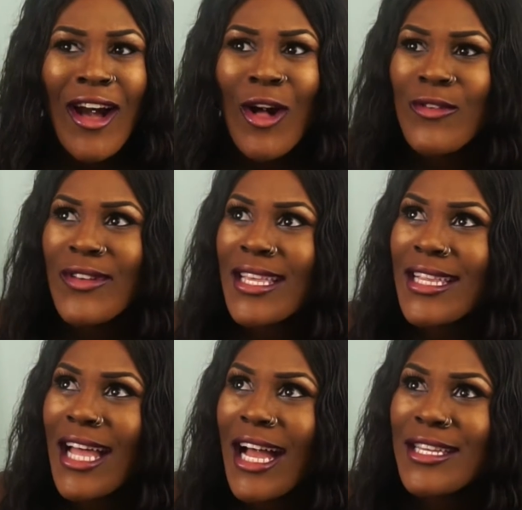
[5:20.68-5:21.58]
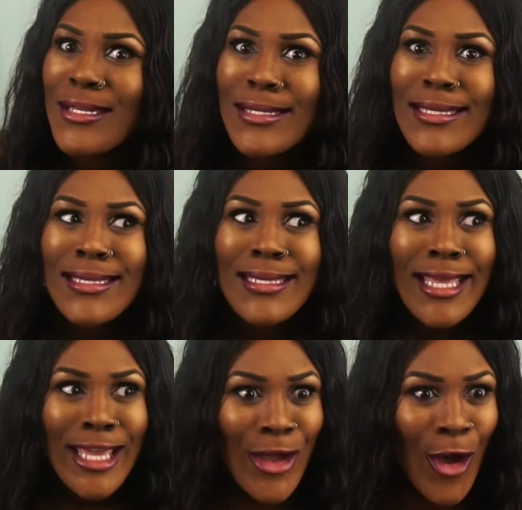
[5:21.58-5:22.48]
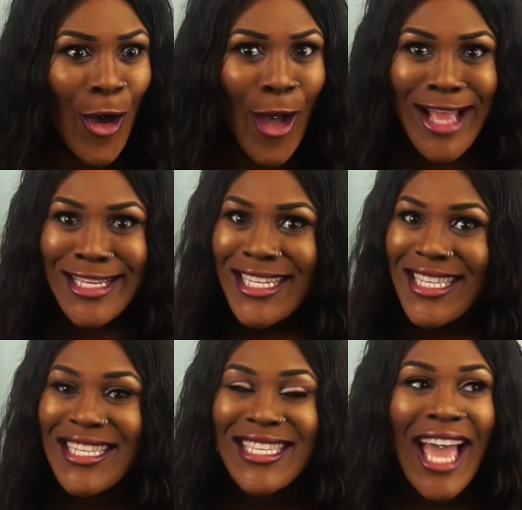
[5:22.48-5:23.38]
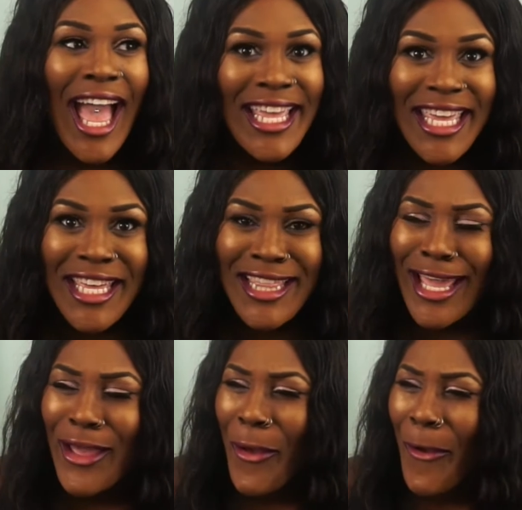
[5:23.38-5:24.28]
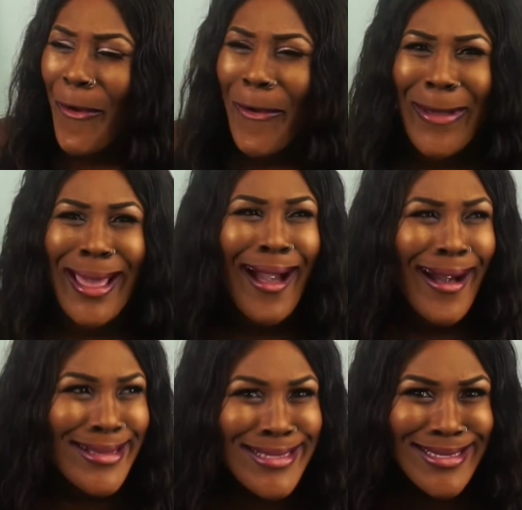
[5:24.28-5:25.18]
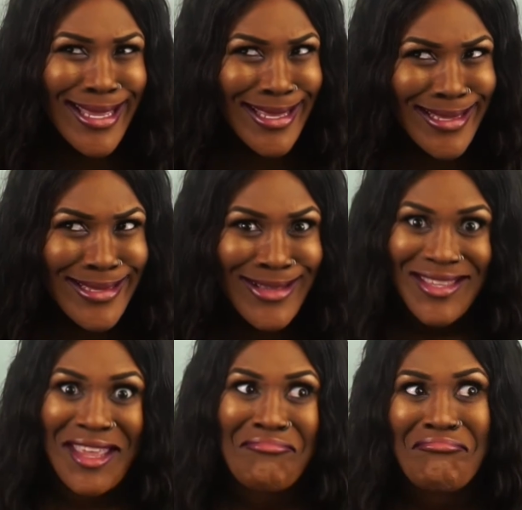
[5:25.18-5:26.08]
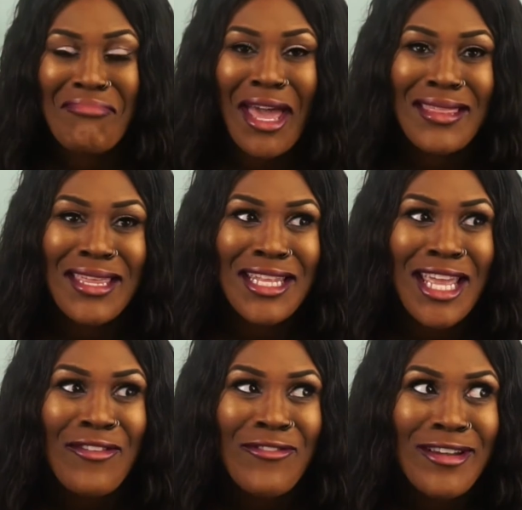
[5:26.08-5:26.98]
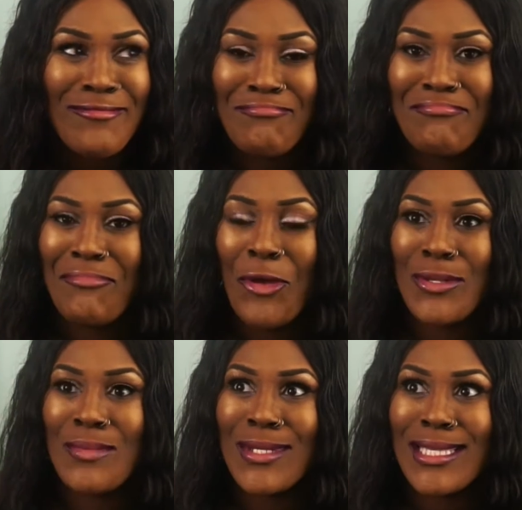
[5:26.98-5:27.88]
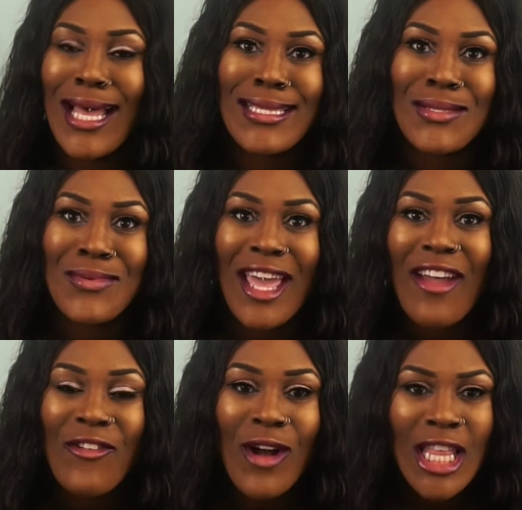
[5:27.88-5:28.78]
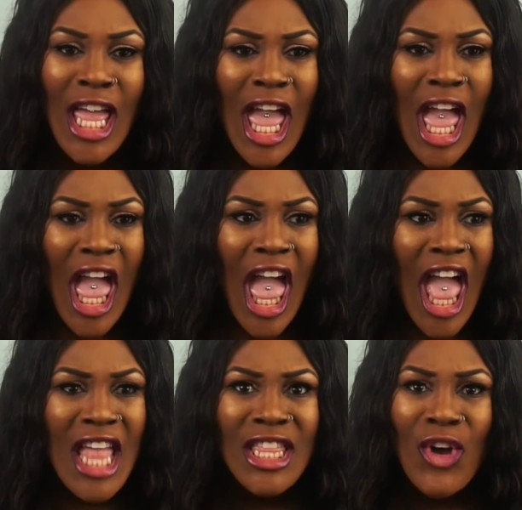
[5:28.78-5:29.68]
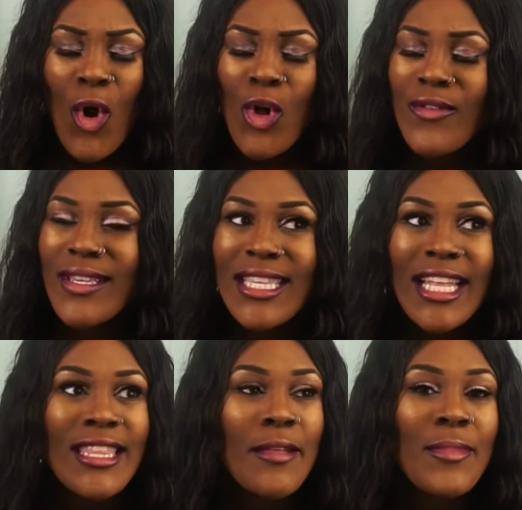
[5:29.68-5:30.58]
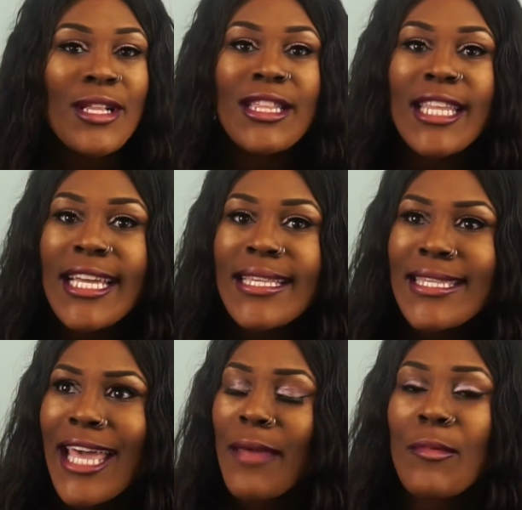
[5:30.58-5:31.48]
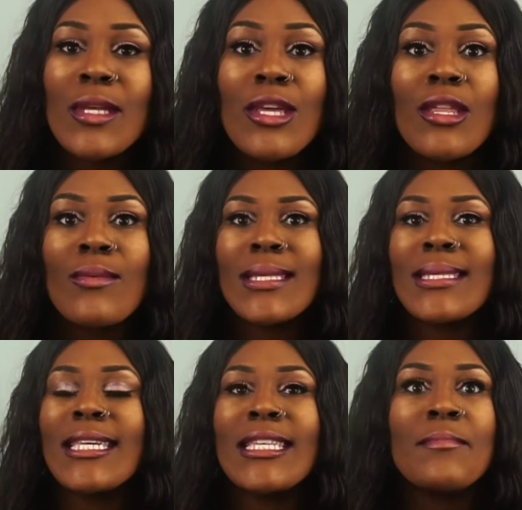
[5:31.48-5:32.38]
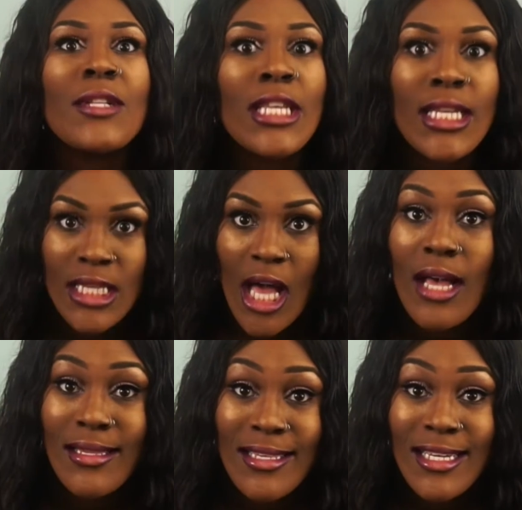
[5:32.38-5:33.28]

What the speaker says: All of a sudden, I just see her, and she's attacking like her cousin, because back then every person was cousins with everyone. And all of a sudden, the police came. I'm telling you, there was 6 police cars.